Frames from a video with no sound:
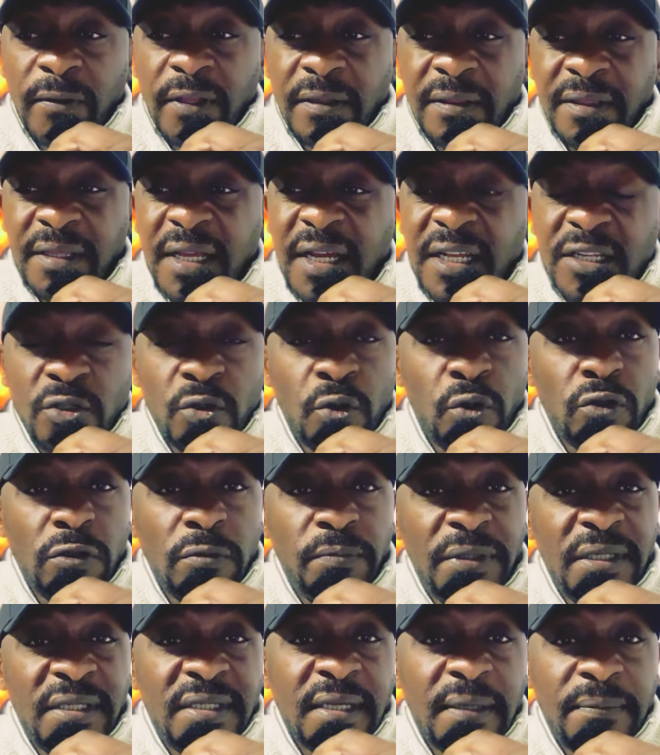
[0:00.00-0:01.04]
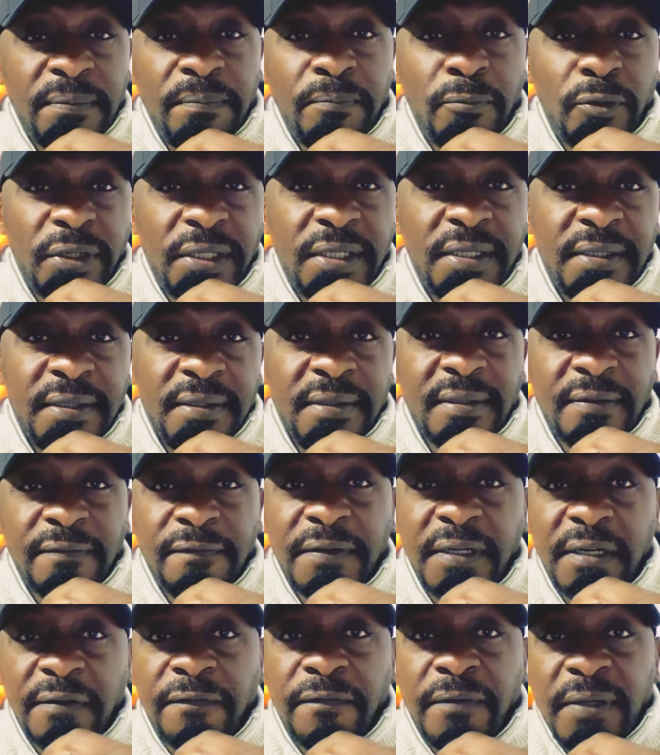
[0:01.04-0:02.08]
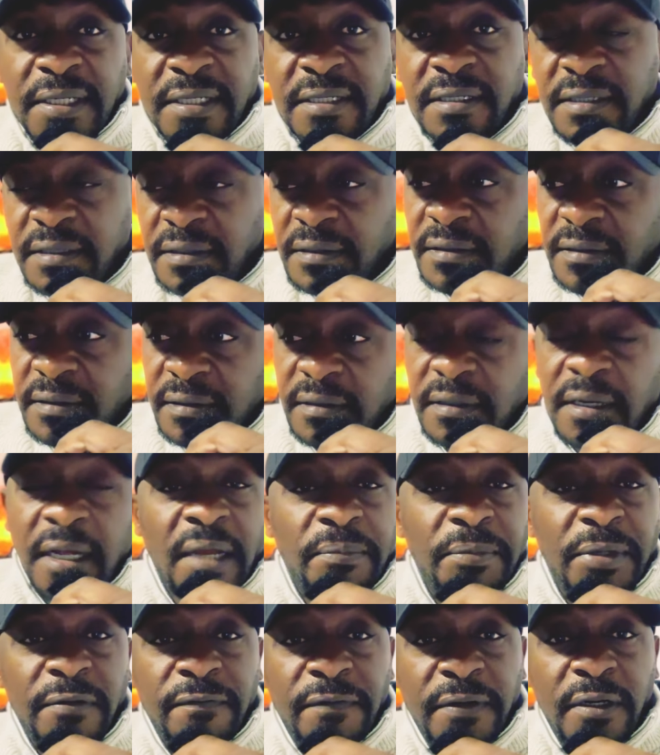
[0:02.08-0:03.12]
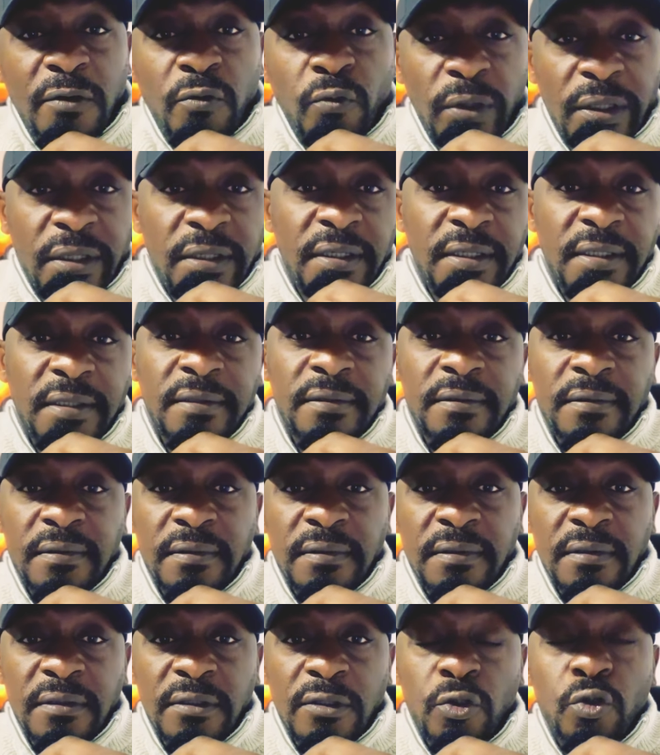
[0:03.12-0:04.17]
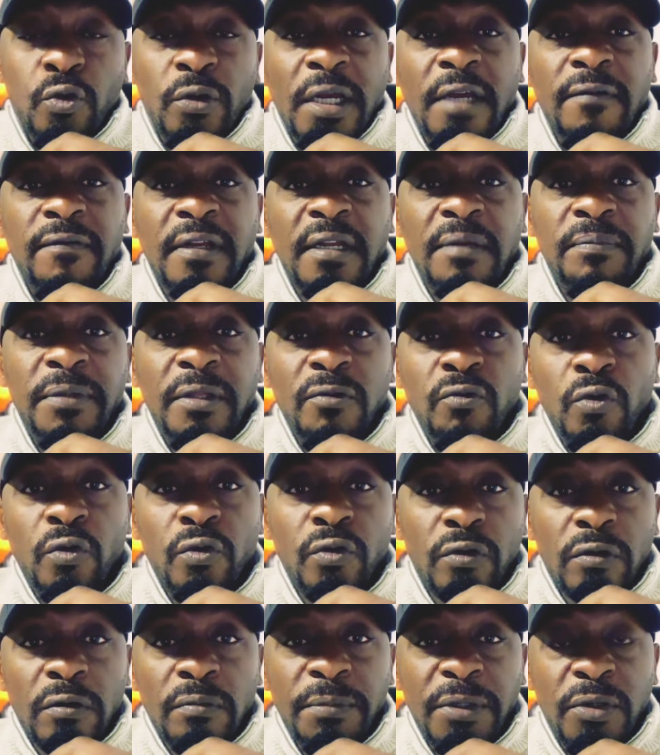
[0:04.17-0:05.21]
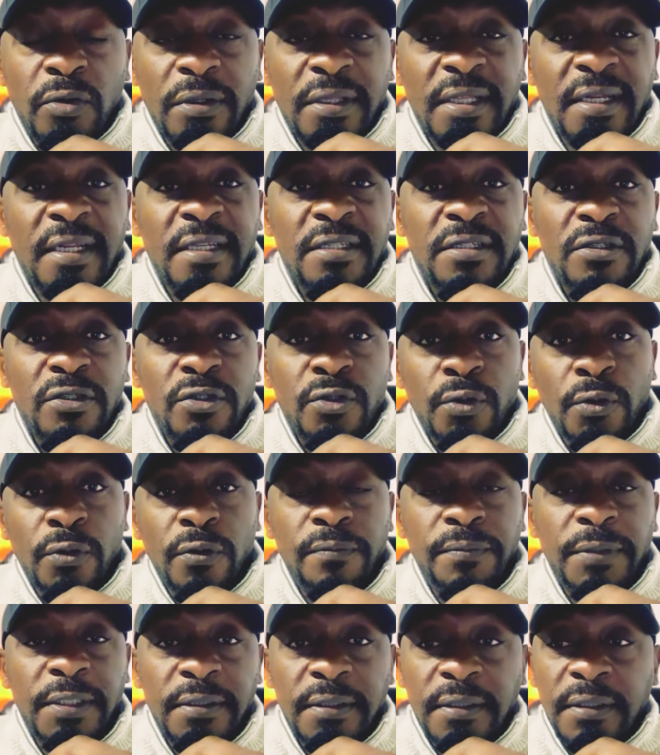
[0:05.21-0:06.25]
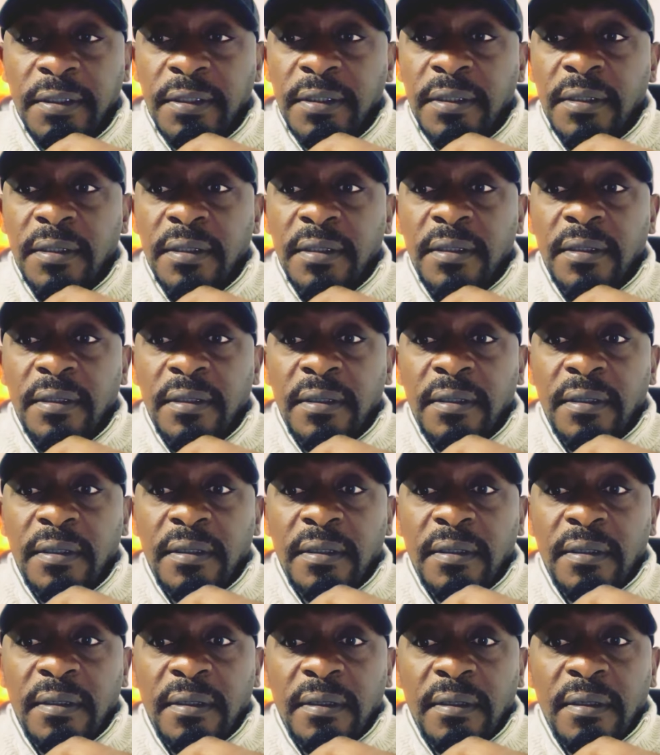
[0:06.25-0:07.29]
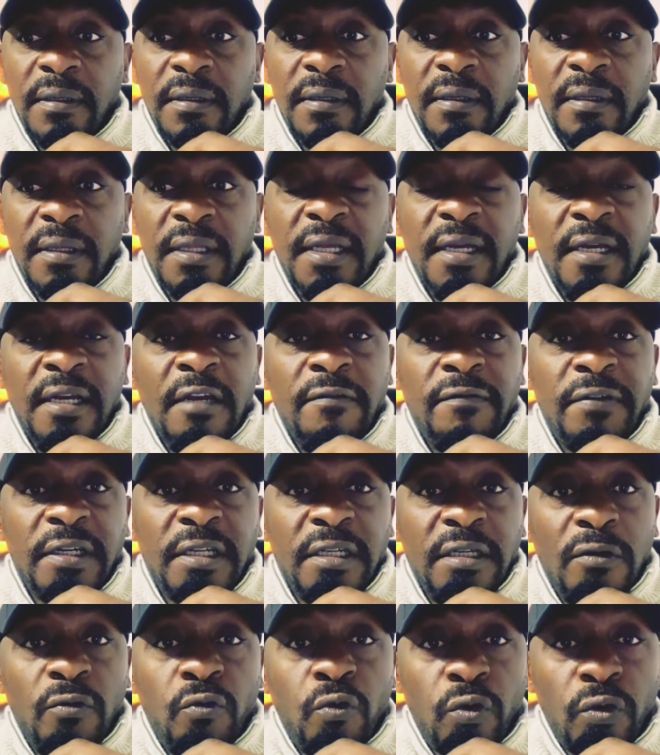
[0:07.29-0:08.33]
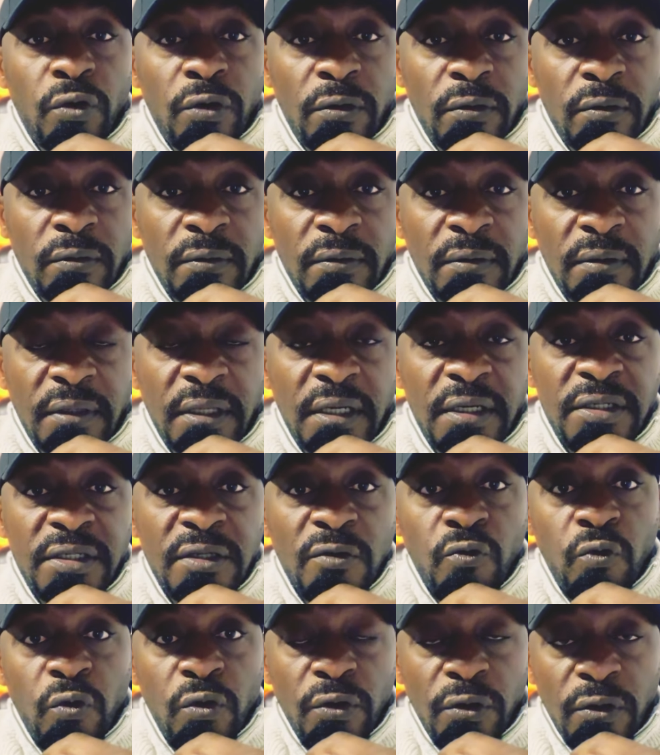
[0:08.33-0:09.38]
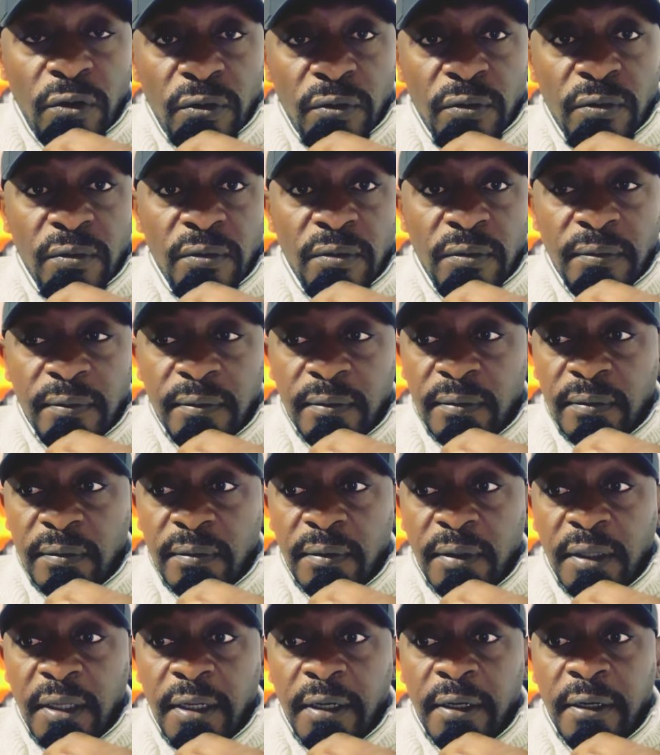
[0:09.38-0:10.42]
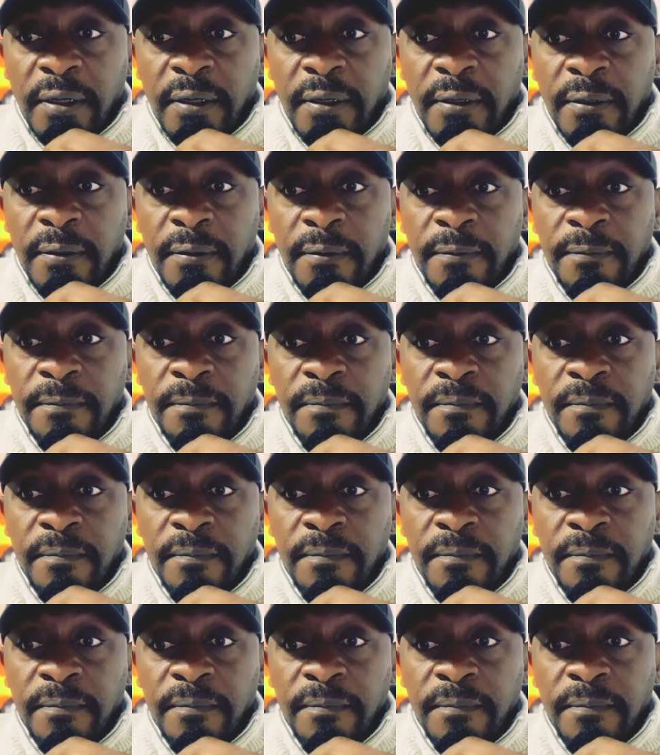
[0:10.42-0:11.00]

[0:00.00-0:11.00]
There has got to be somebody very fast, coming very quickly to cover up the wound because the narcissist told me they are covering a wound. There is a wound they are